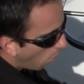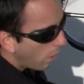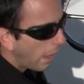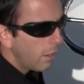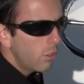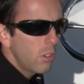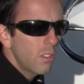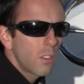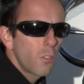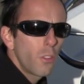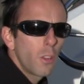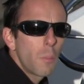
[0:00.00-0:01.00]
What I choose
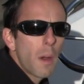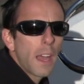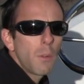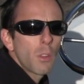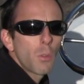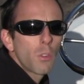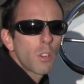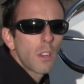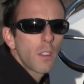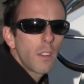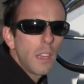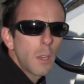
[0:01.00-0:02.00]
to fill mine with, which we're
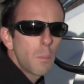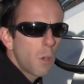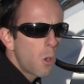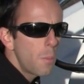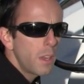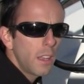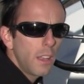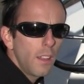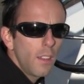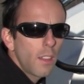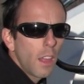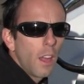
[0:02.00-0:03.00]
gonna see in a moment,
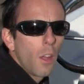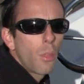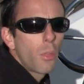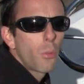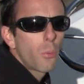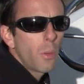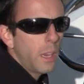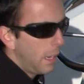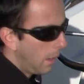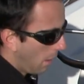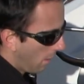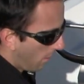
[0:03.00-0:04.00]
is
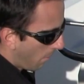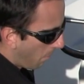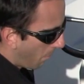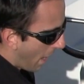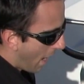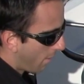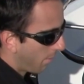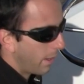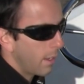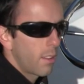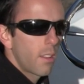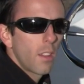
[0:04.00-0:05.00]
three
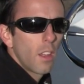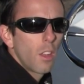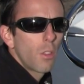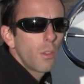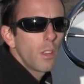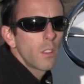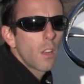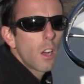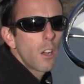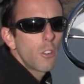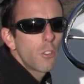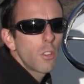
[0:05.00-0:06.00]
batteries. Three
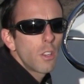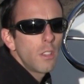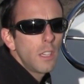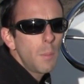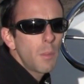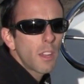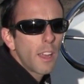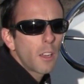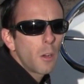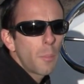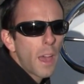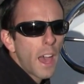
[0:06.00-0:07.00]
large deep
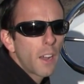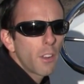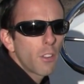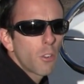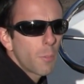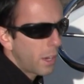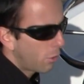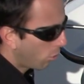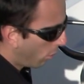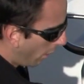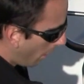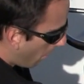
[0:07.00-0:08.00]
cycle batteries for my
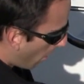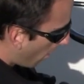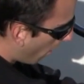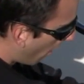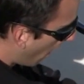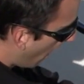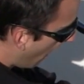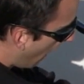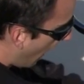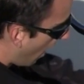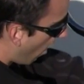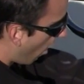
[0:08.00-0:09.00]
trolling motor
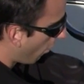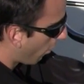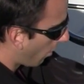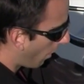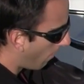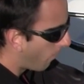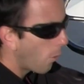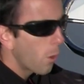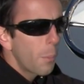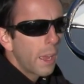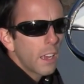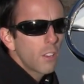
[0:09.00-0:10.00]
and also a
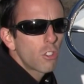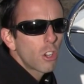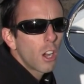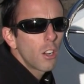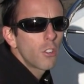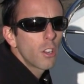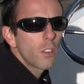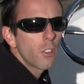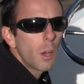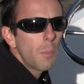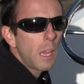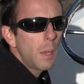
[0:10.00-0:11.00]
four bank charger.
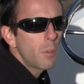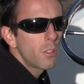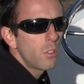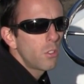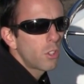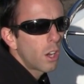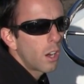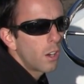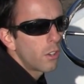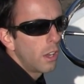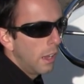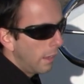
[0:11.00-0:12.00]
So I'm able to
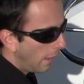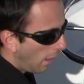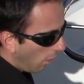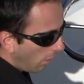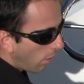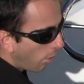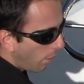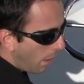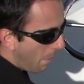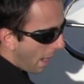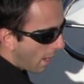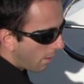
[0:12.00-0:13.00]
charge not only the
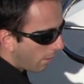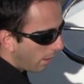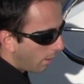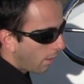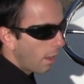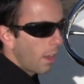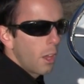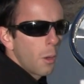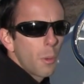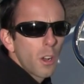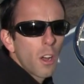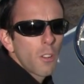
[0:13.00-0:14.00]
three batteries,
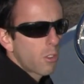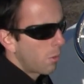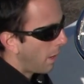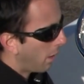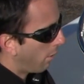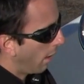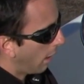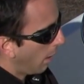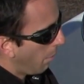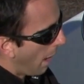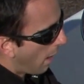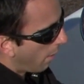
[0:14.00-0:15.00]
but also my
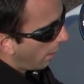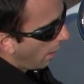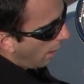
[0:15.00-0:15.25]
cranking battery.